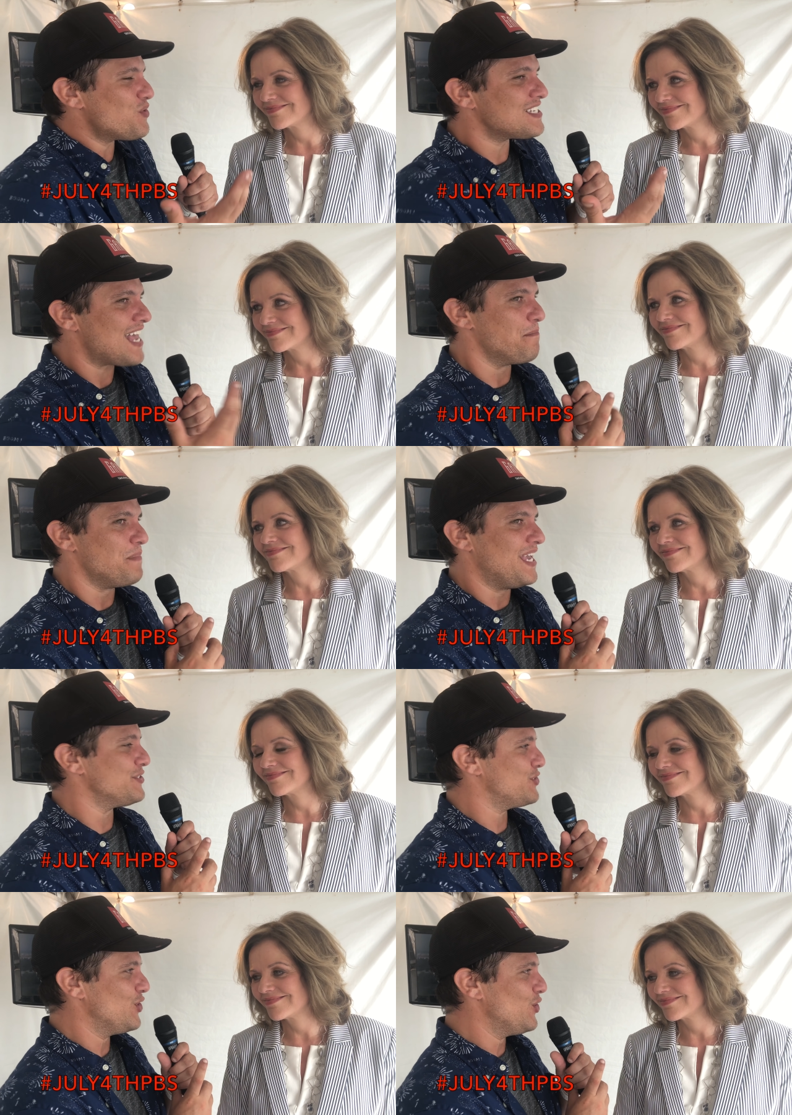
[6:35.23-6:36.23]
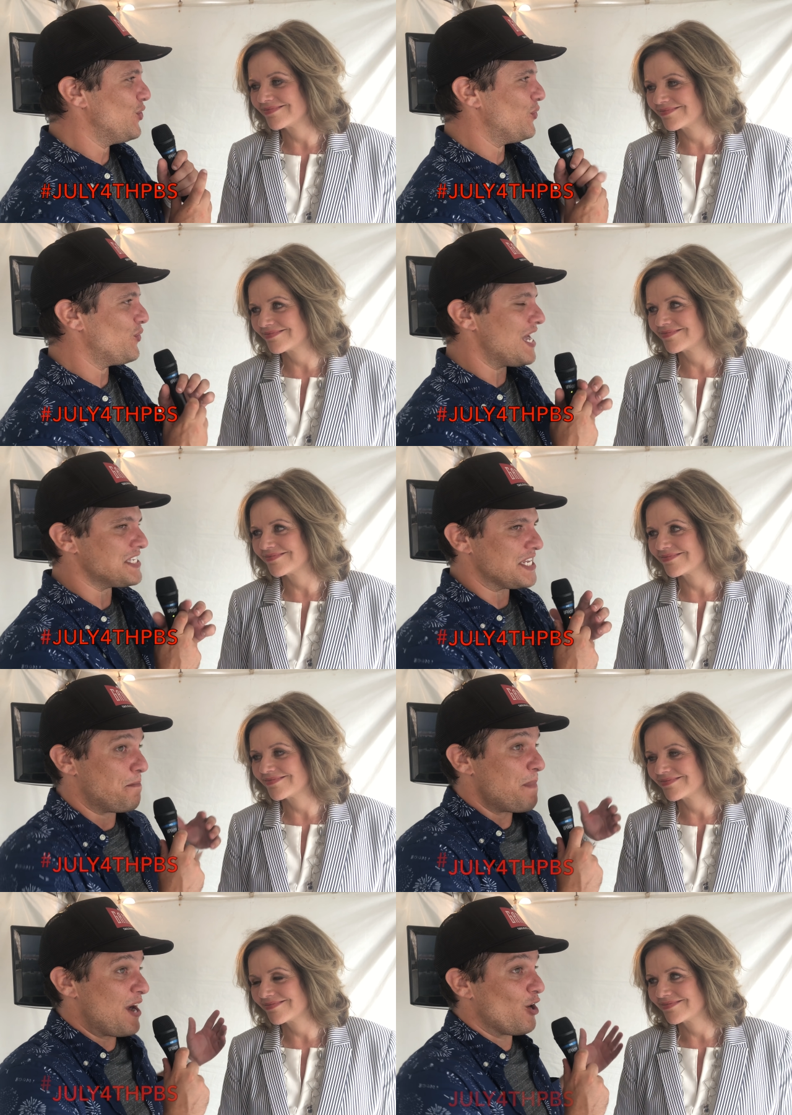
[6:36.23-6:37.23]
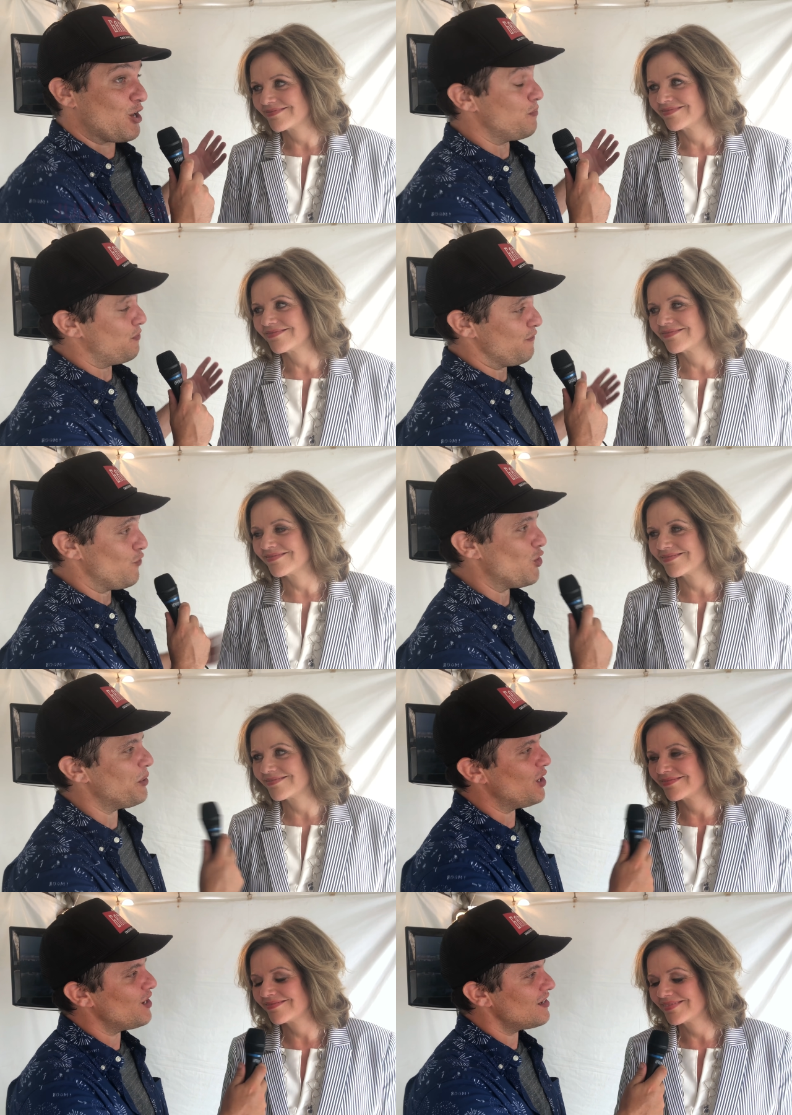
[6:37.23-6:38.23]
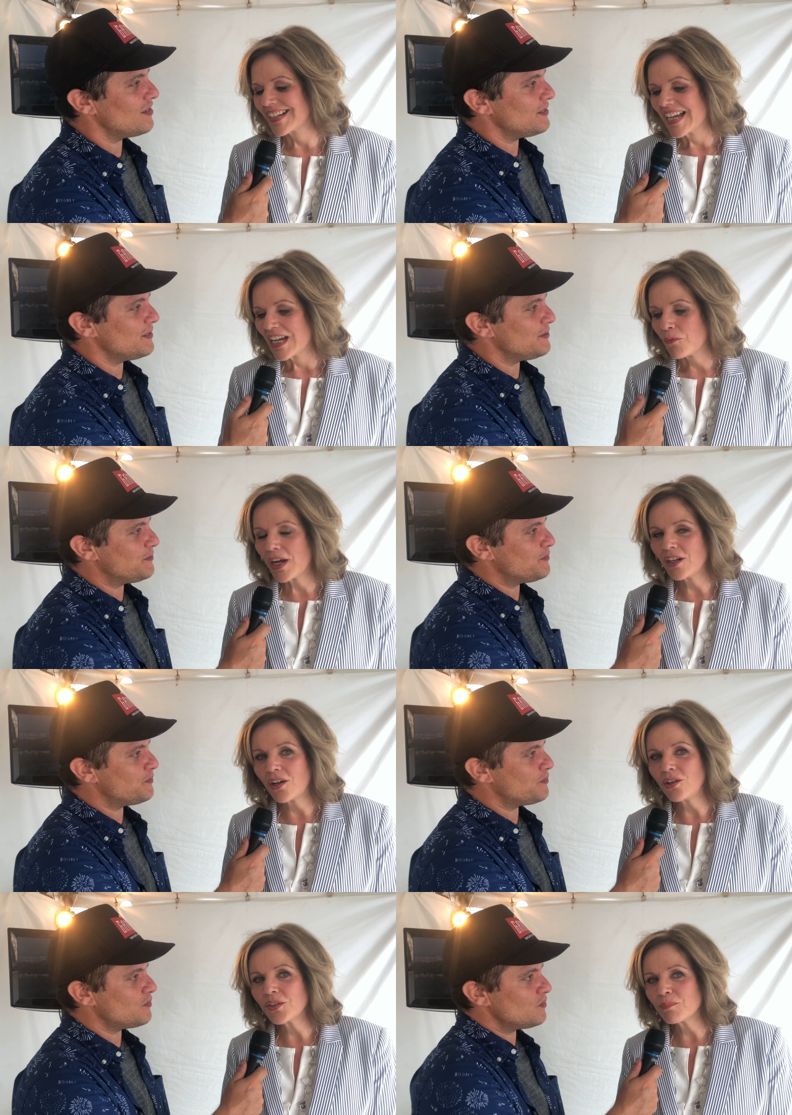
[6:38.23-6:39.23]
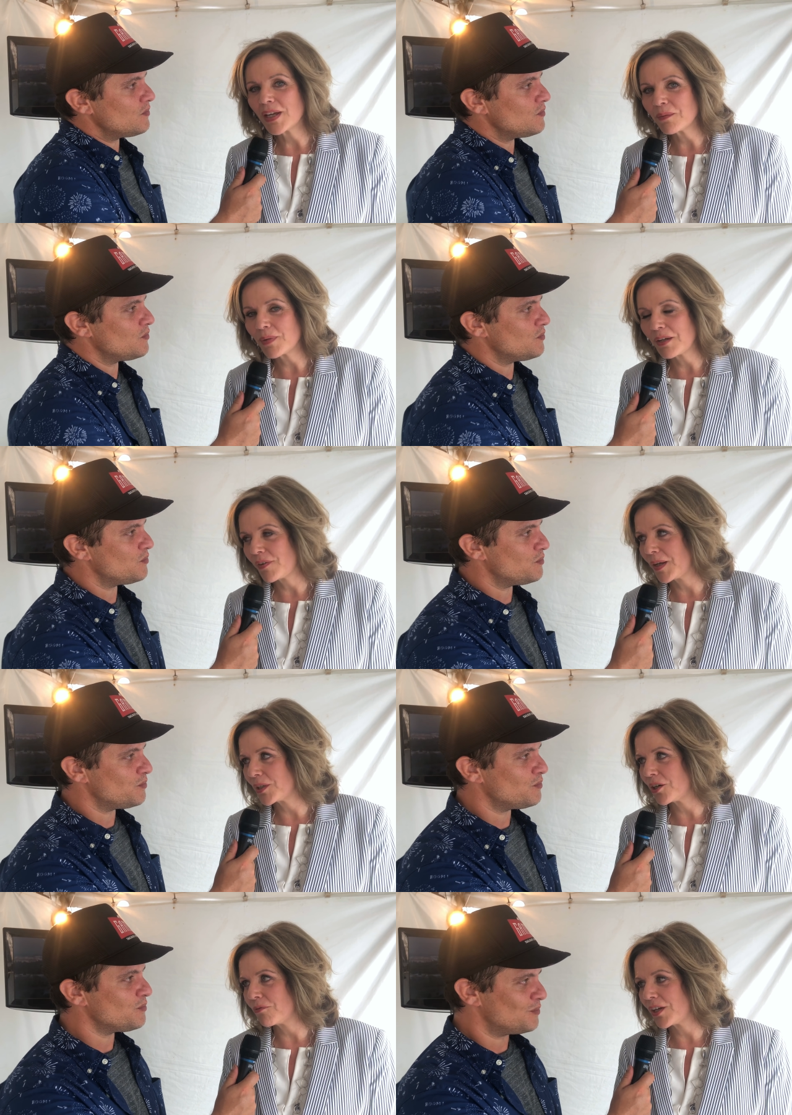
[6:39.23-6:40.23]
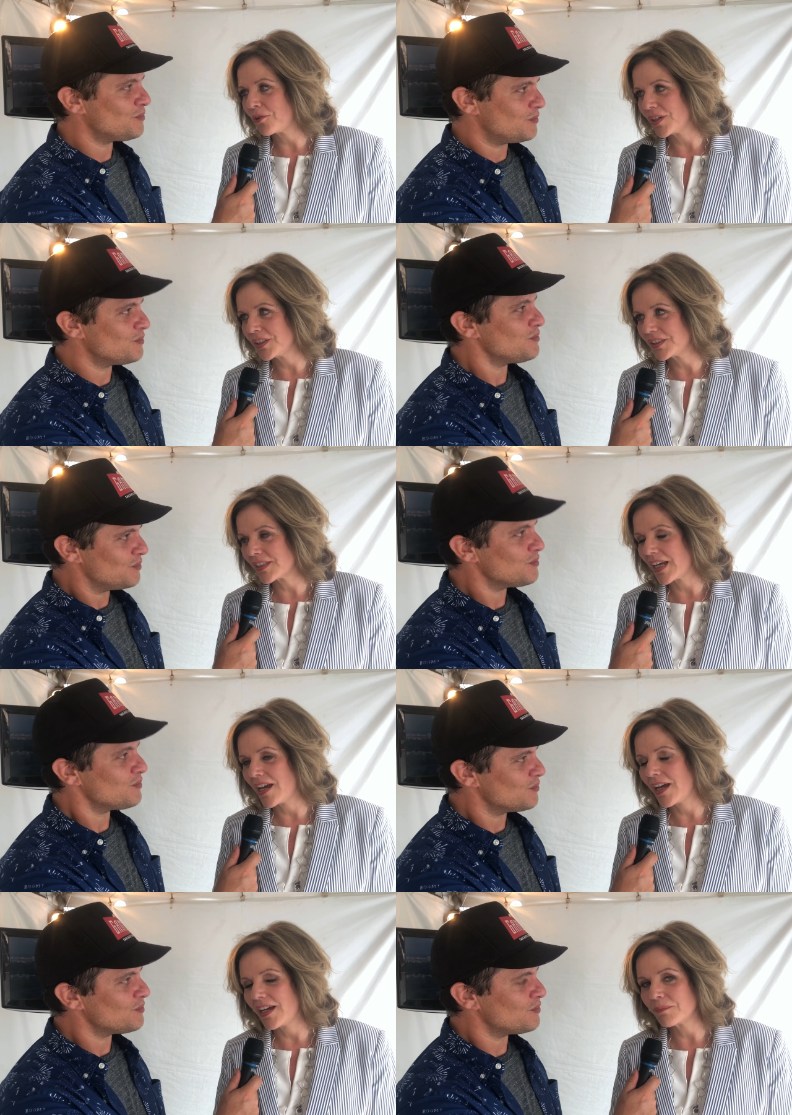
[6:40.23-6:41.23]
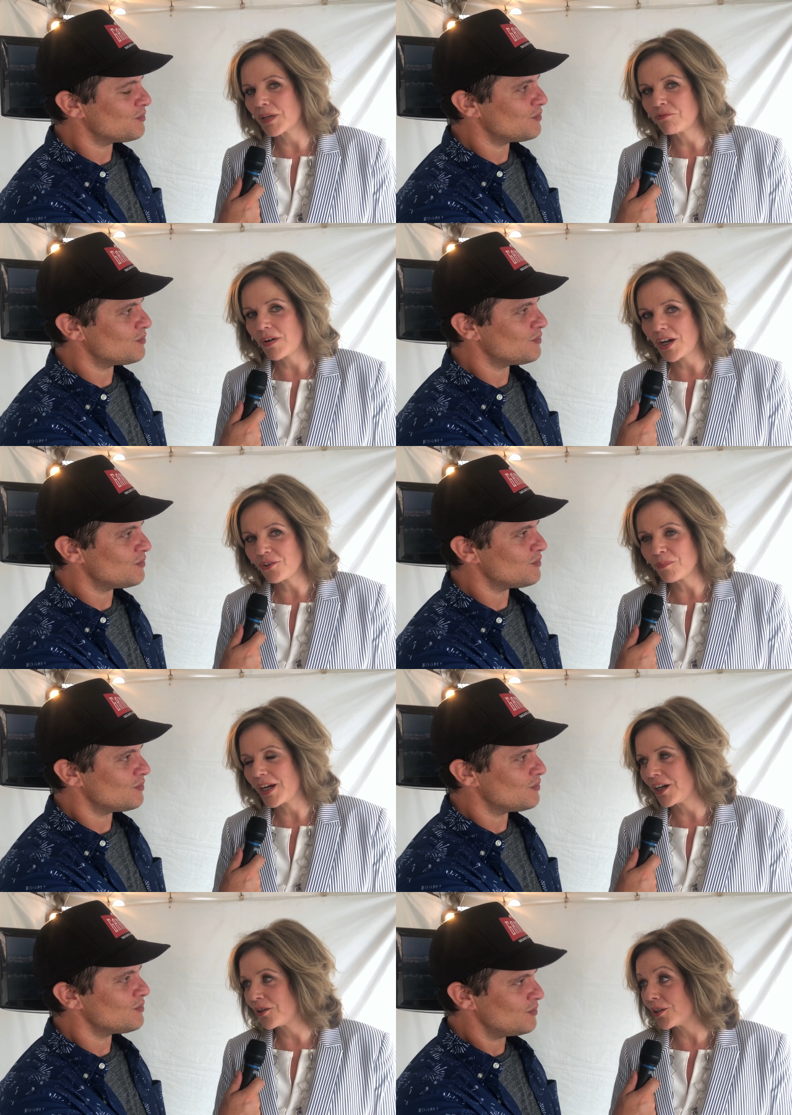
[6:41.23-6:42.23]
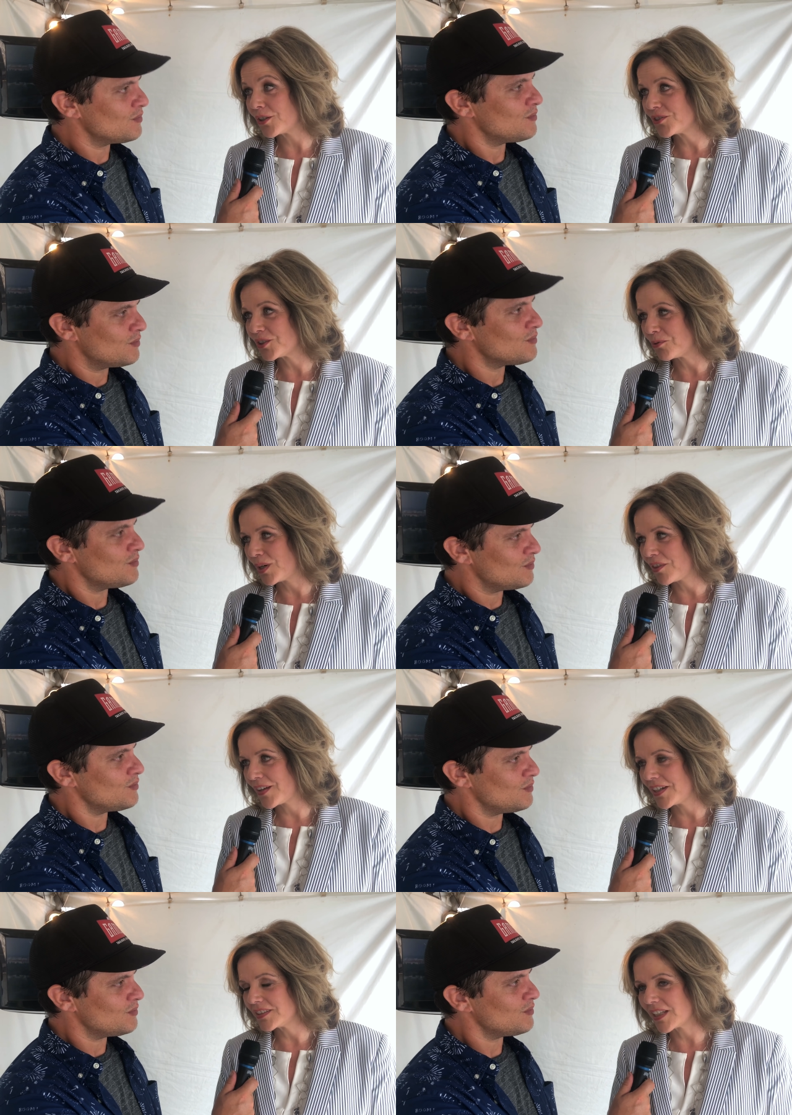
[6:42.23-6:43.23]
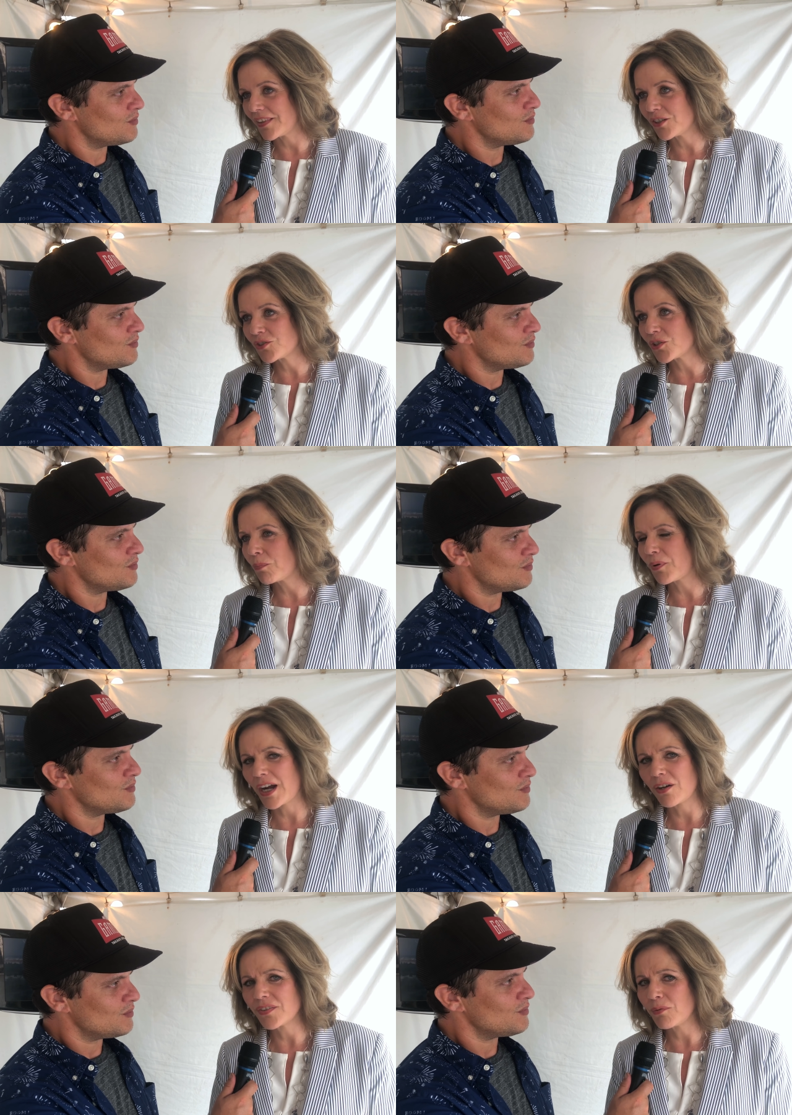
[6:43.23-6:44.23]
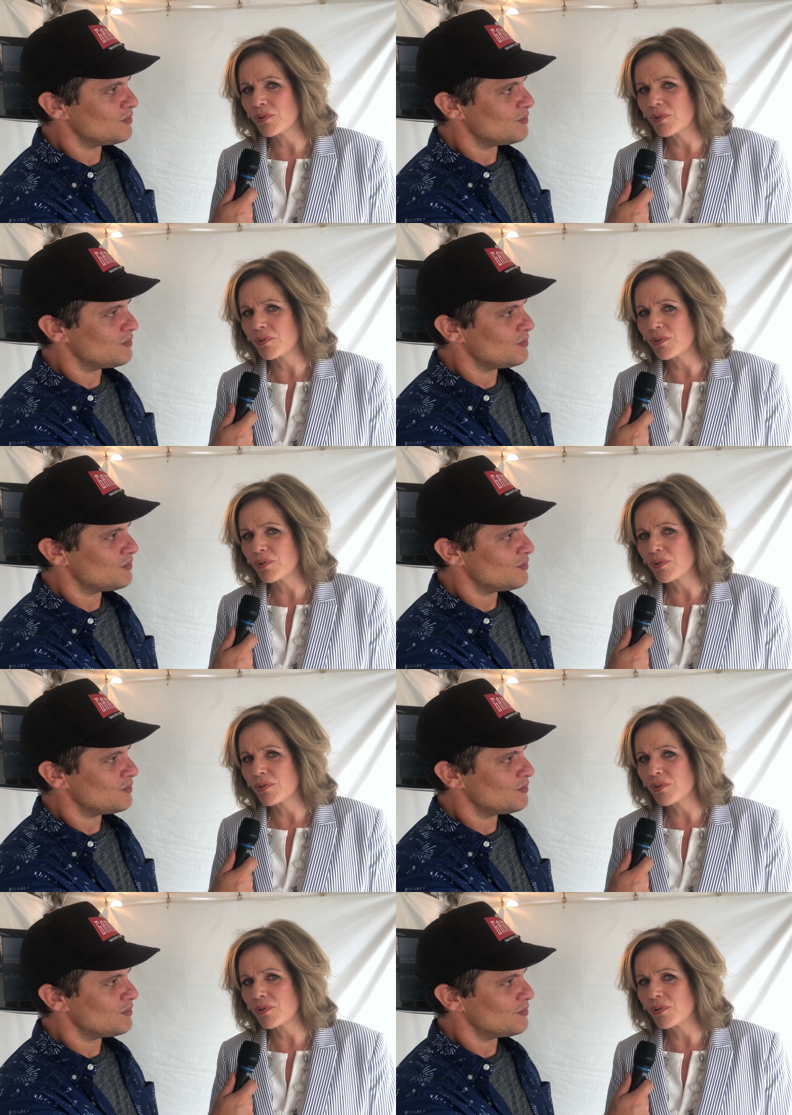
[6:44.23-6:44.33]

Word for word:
Speaker 1: What does that mean to you as an American performer?
Speaker 2: Well, all the men in my family are veterans, and my father, my uncle are still with us, and they're so proud. They